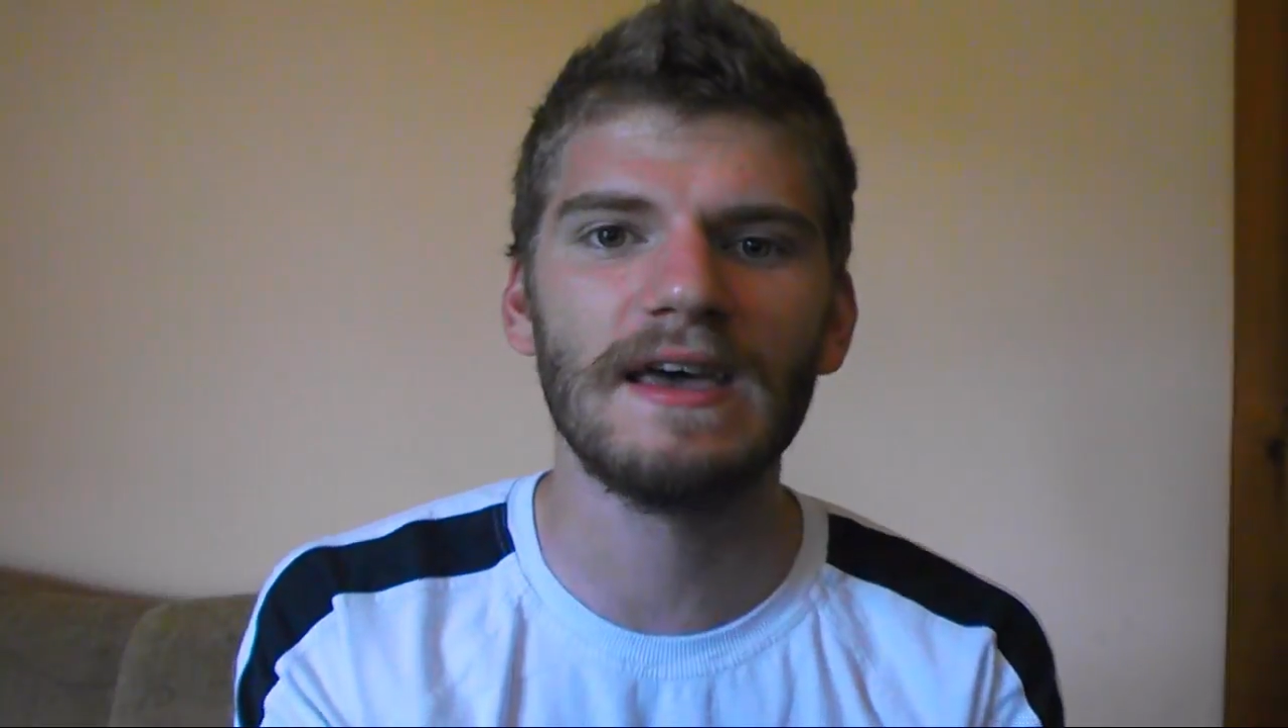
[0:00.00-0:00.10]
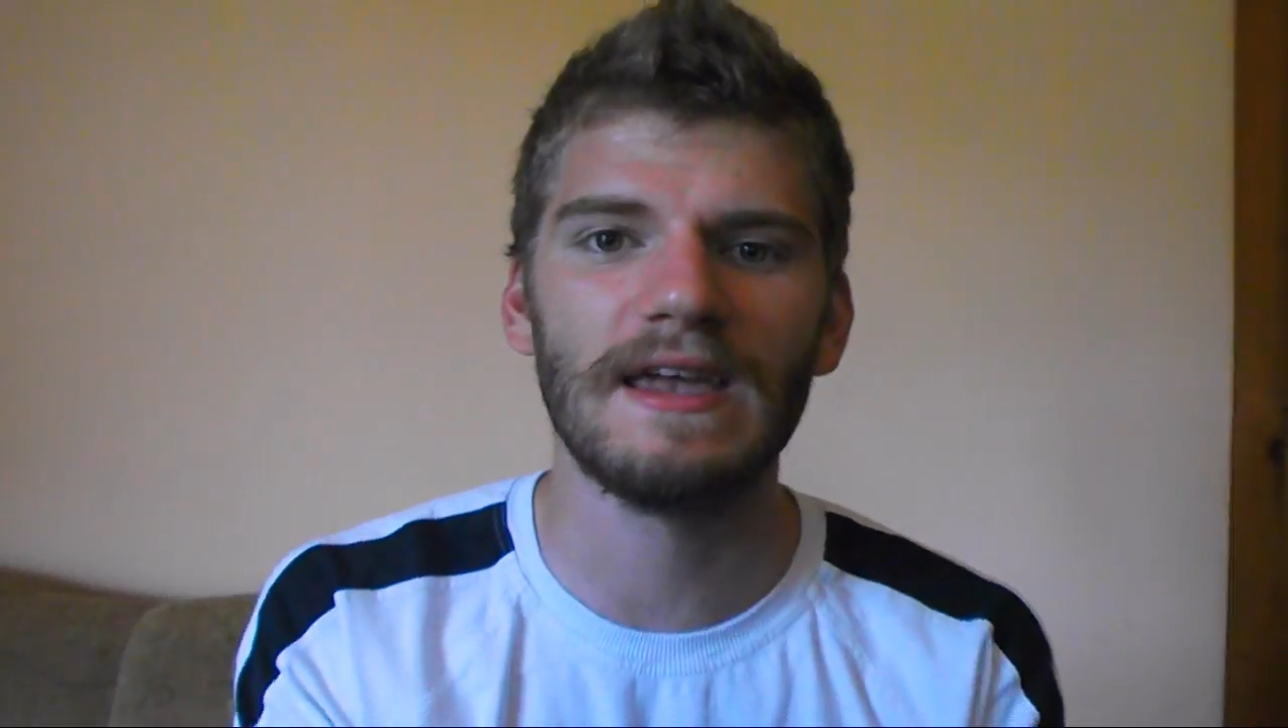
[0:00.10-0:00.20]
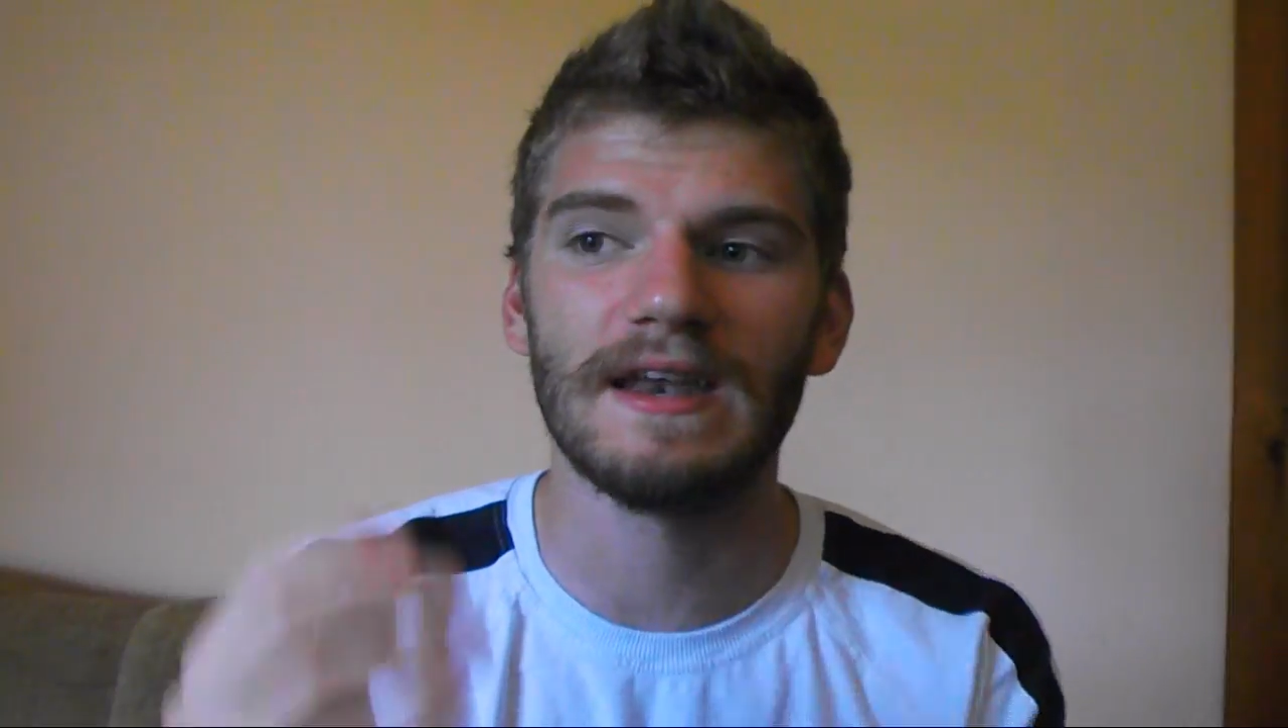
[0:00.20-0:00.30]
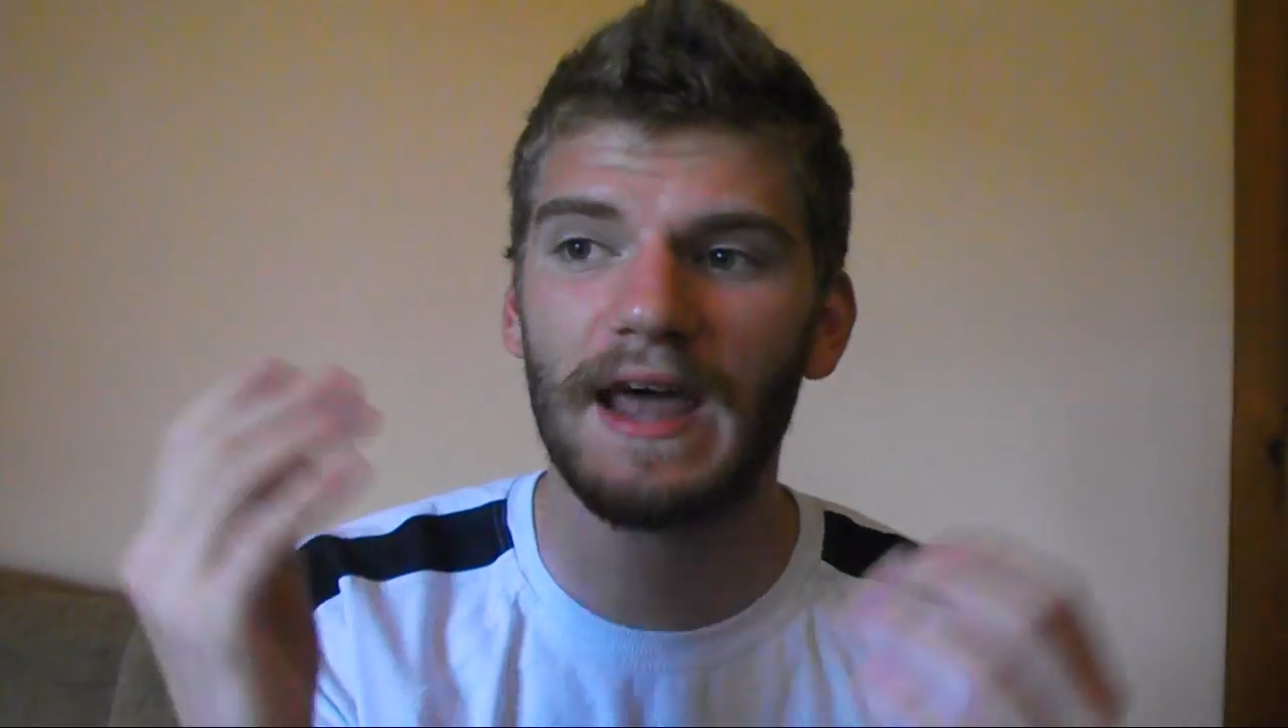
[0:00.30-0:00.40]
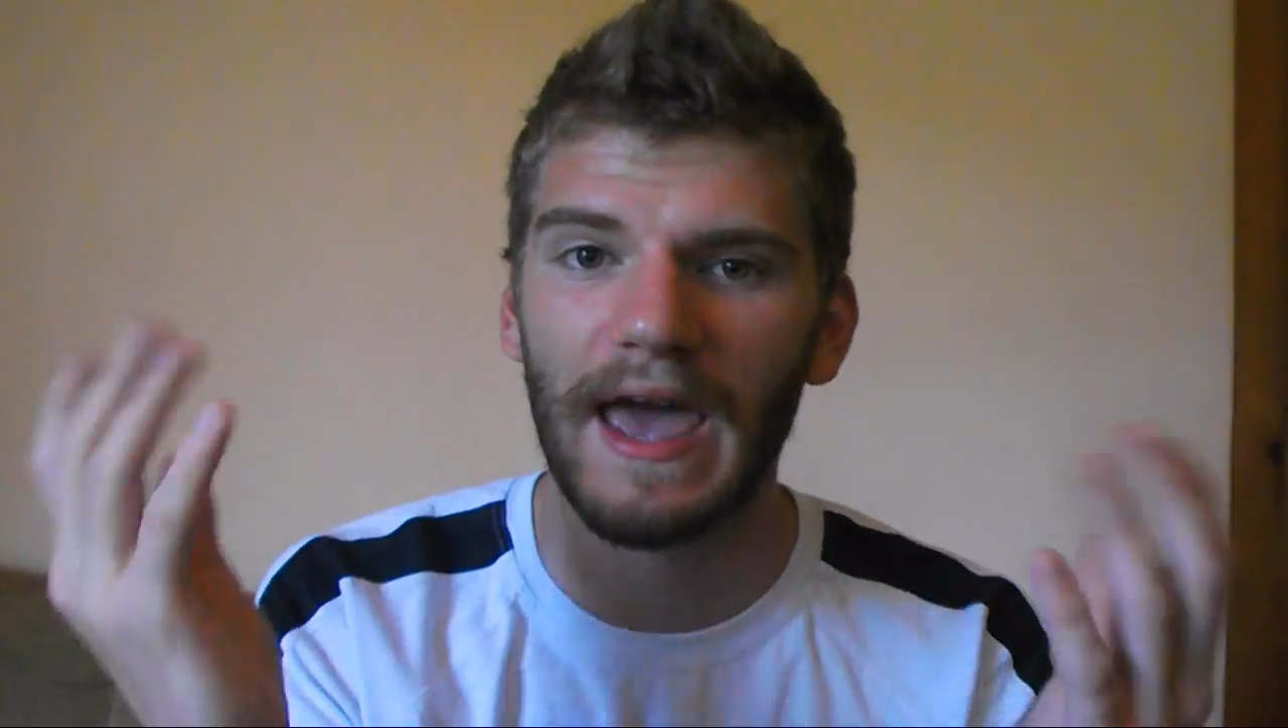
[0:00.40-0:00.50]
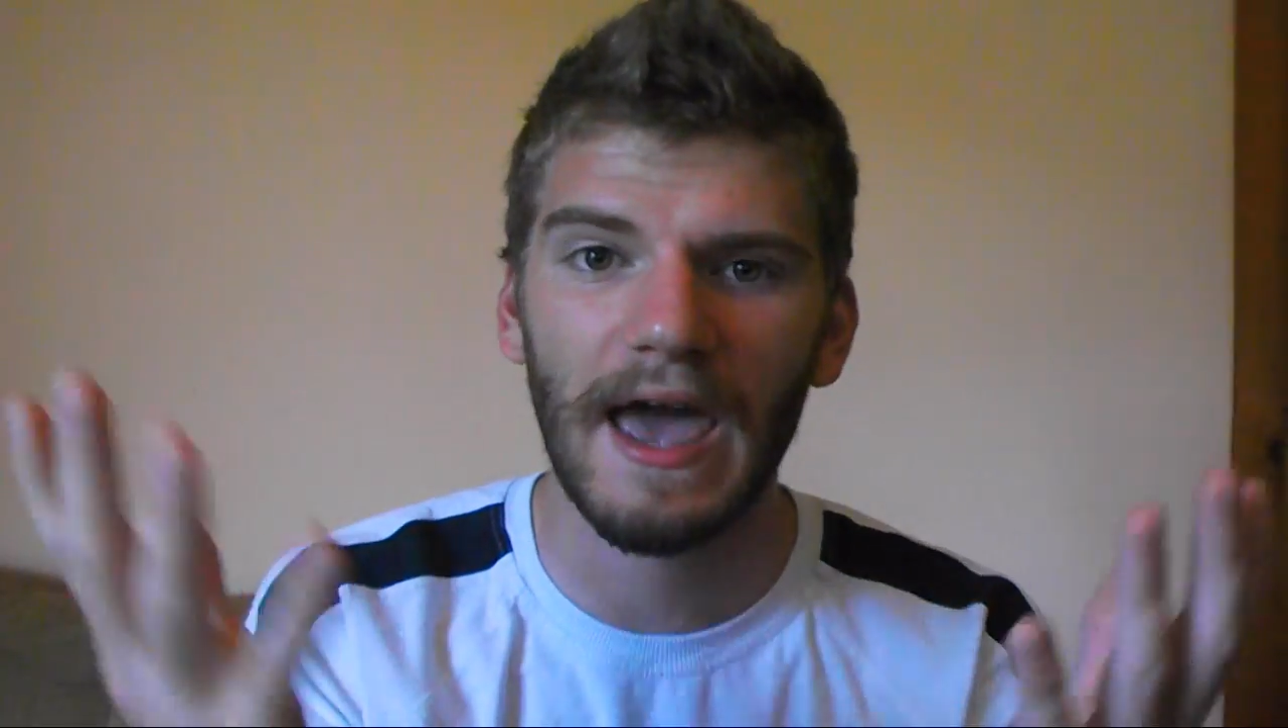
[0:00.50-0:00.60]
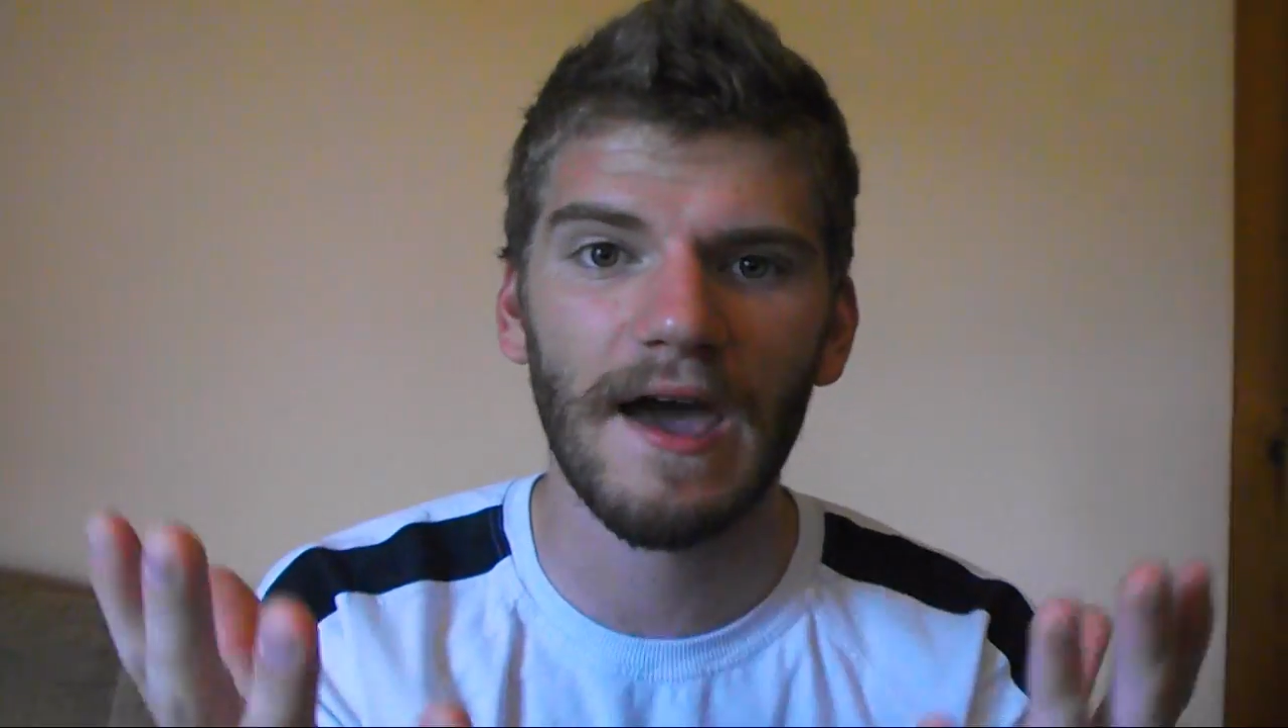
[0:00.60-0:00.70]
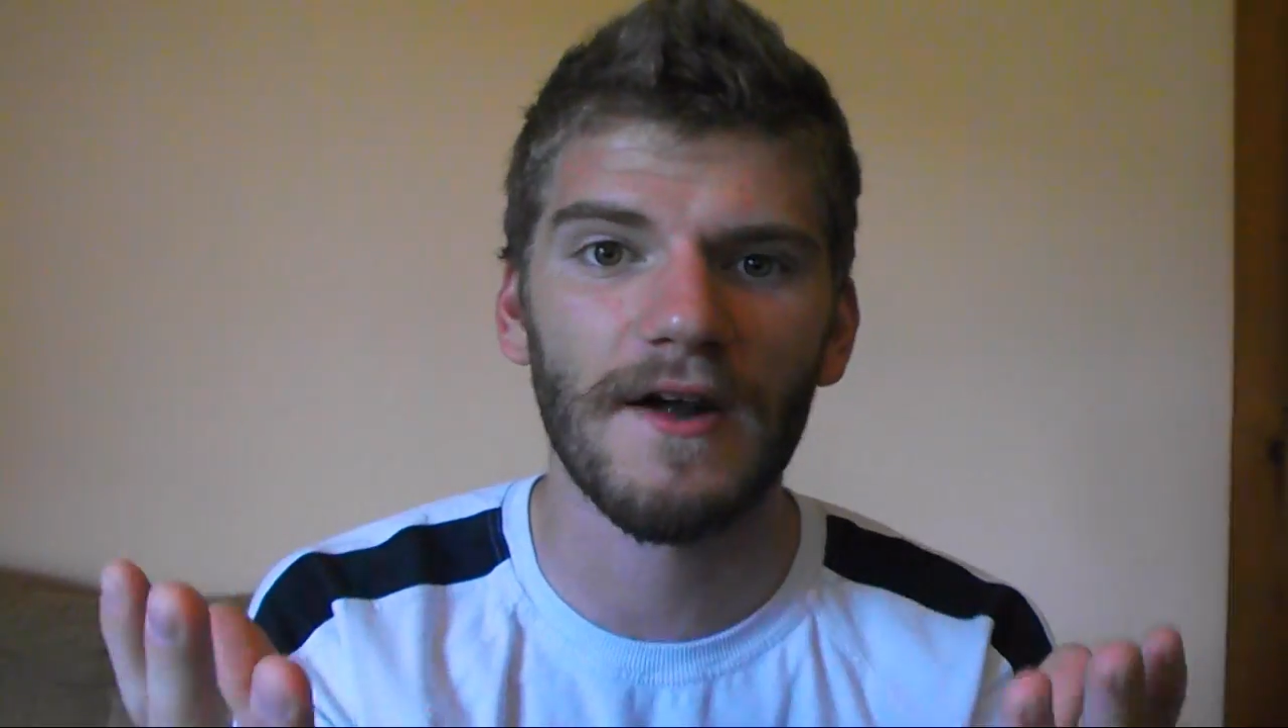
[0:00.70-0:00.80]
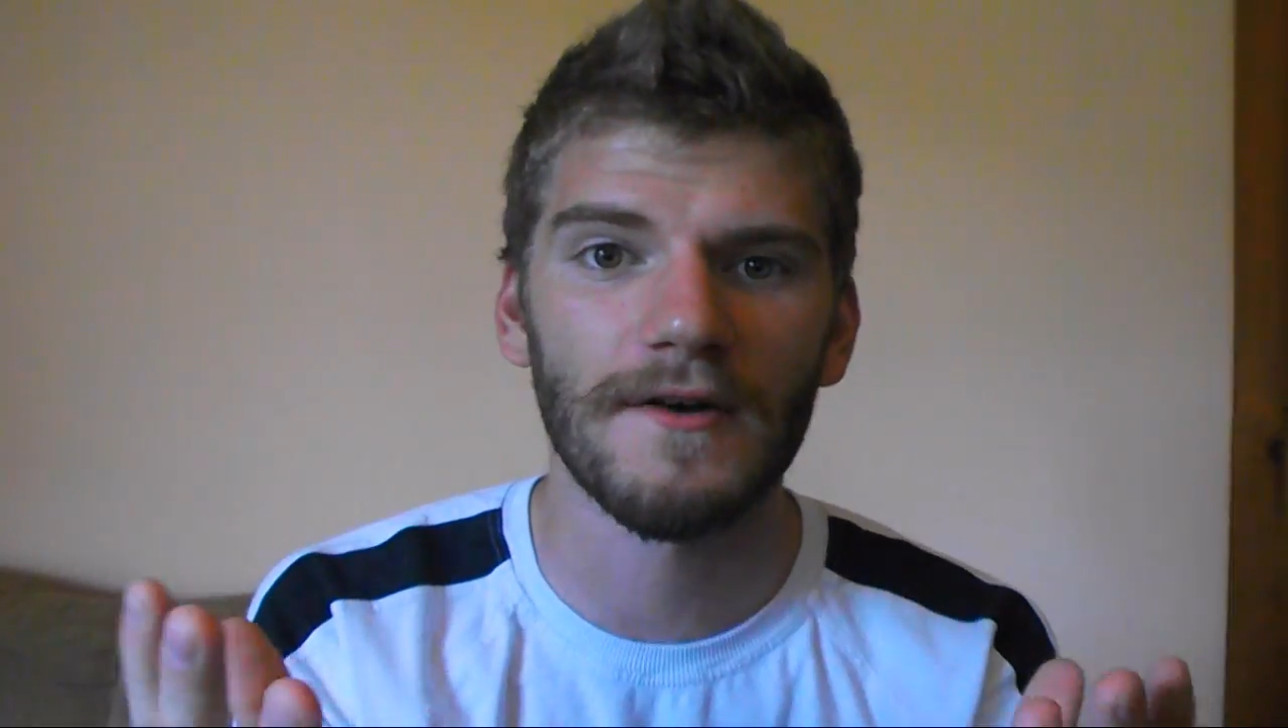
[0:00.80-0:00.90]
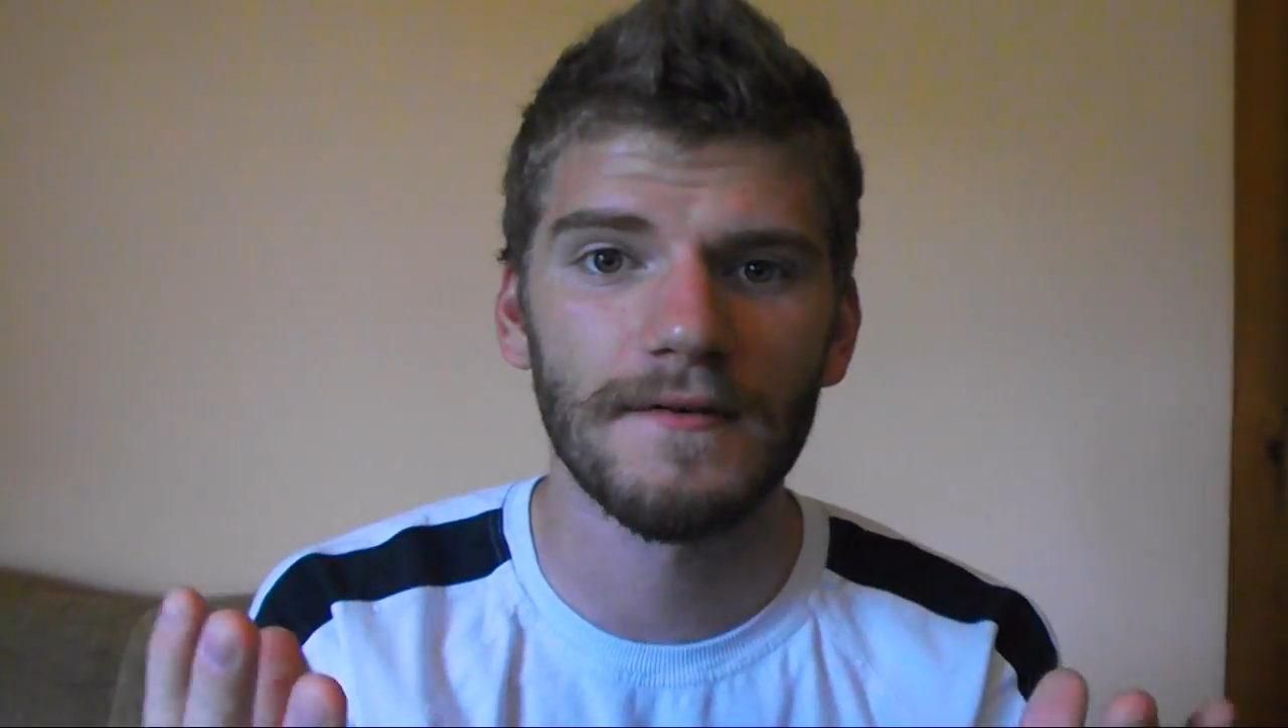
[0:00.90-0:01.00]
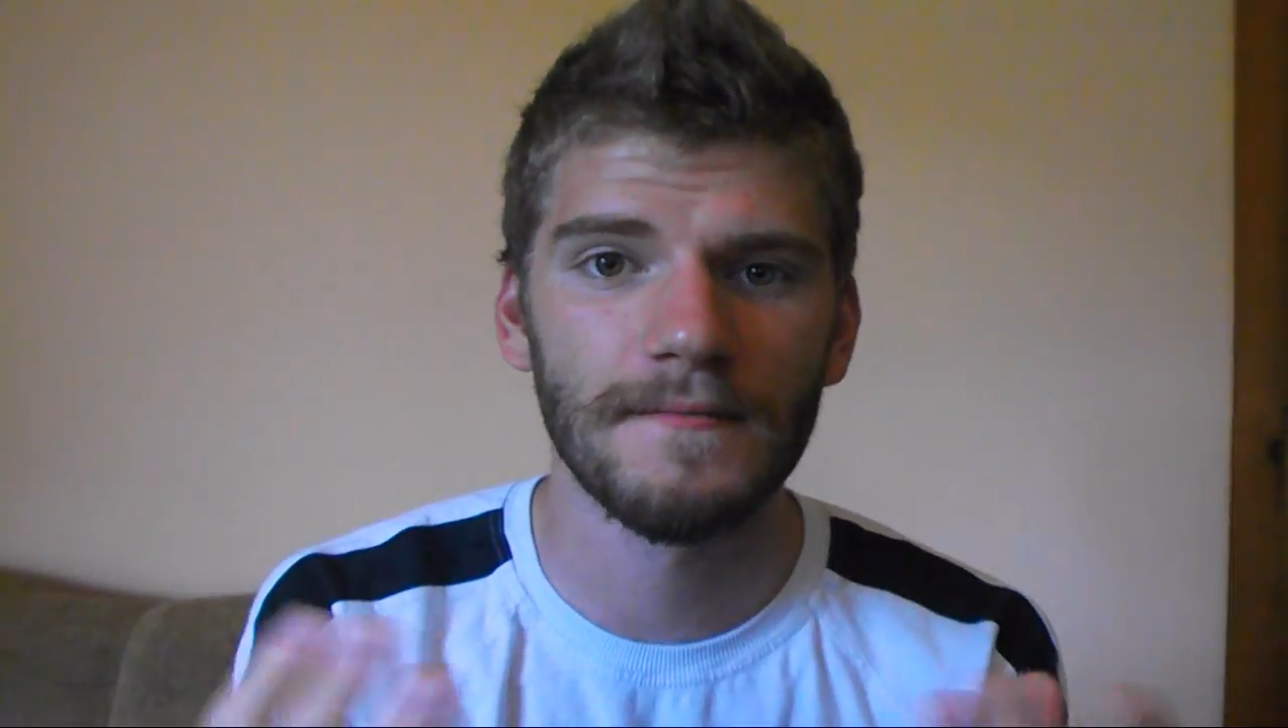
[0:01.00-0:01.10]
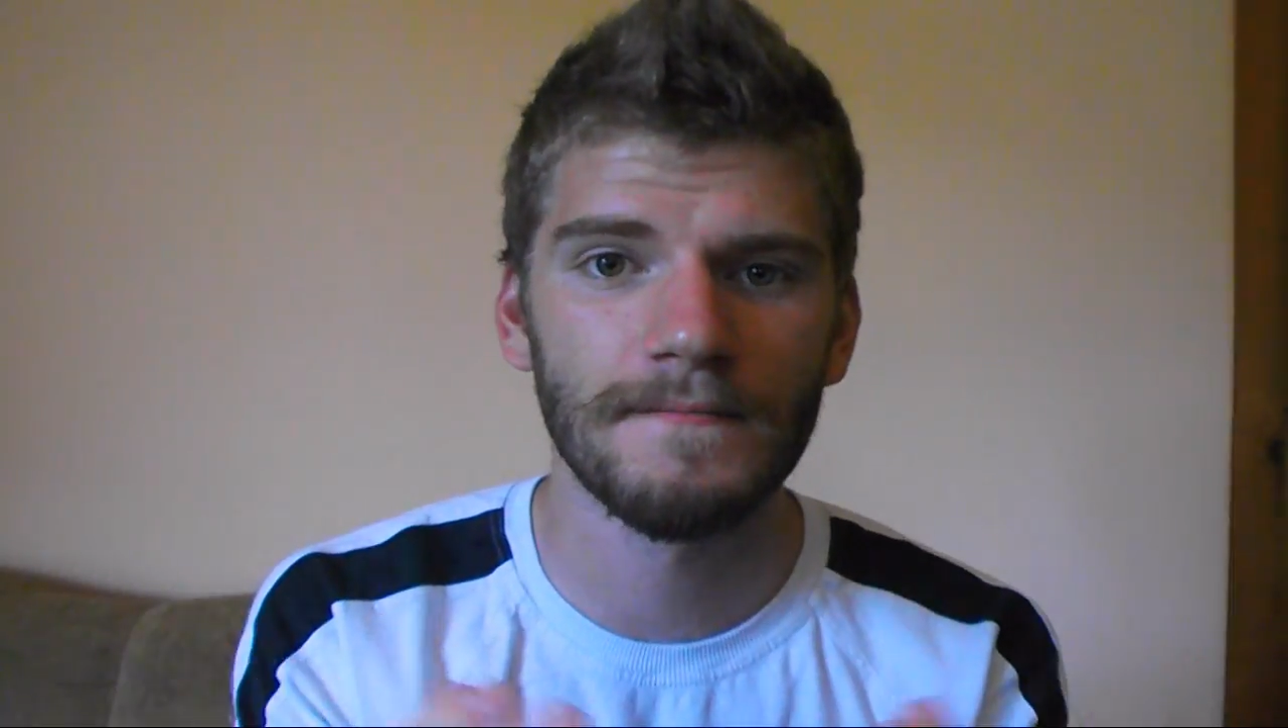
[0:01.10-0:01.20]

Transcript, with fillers: in air.